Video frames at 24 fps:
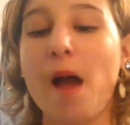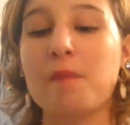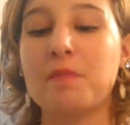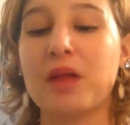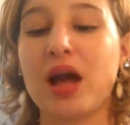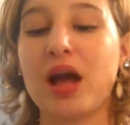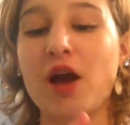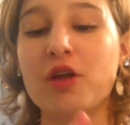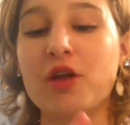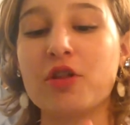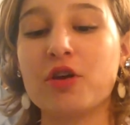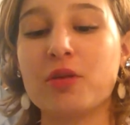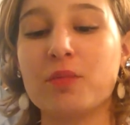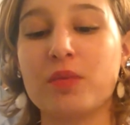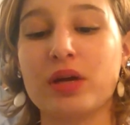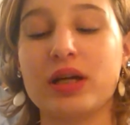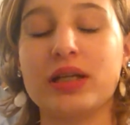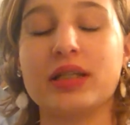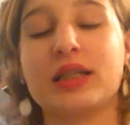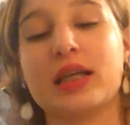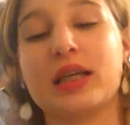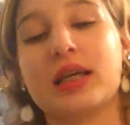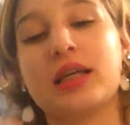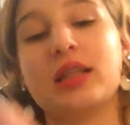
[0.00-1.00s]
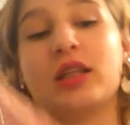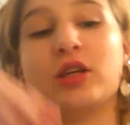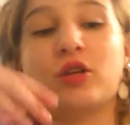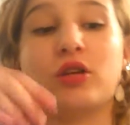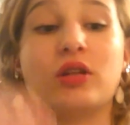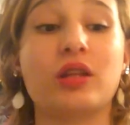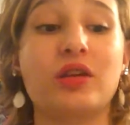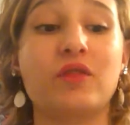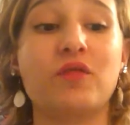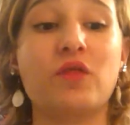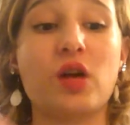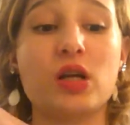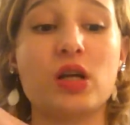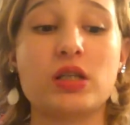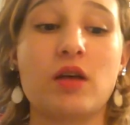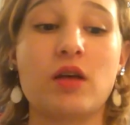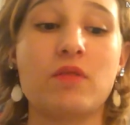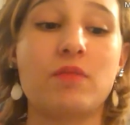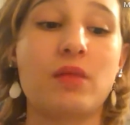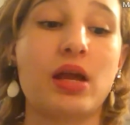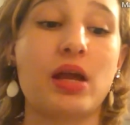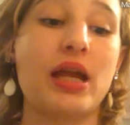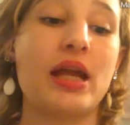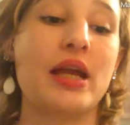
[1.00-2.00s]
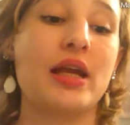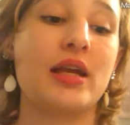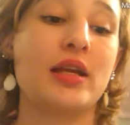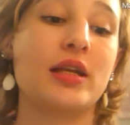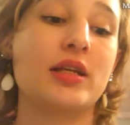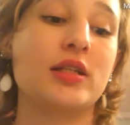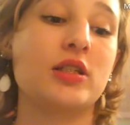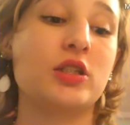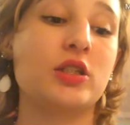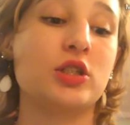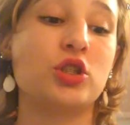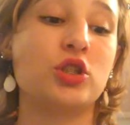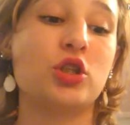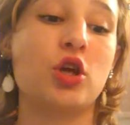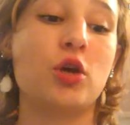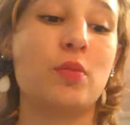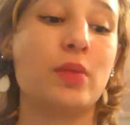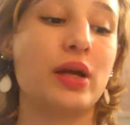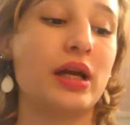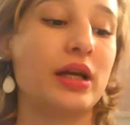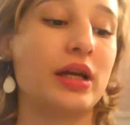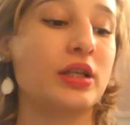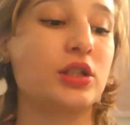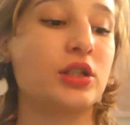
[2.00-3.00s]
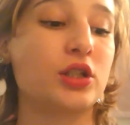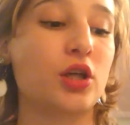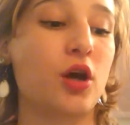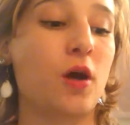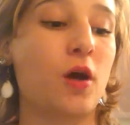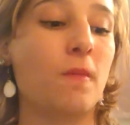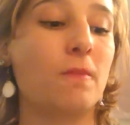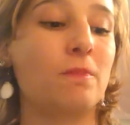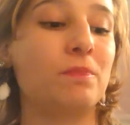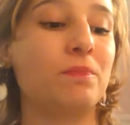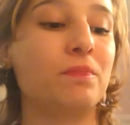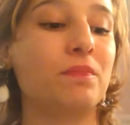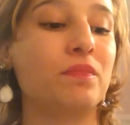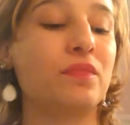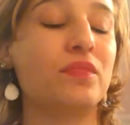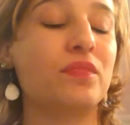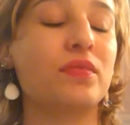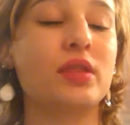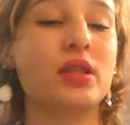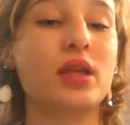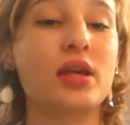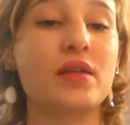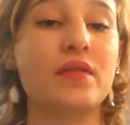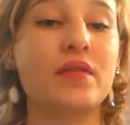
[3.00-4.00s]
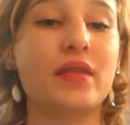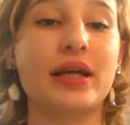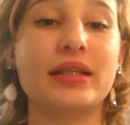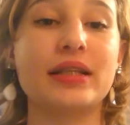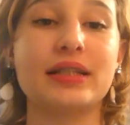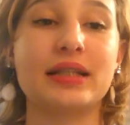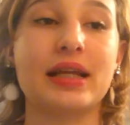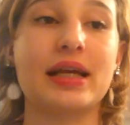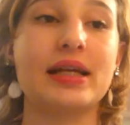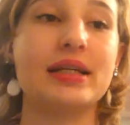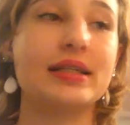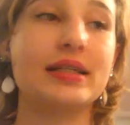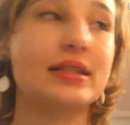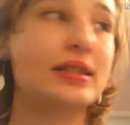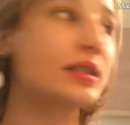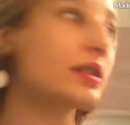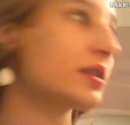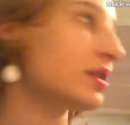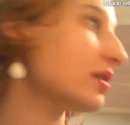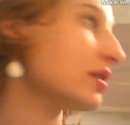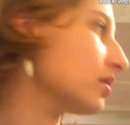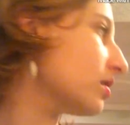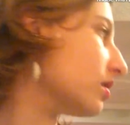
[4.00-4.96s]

And my other bracelet literally falls off my hand because it's so big. So, that's nice.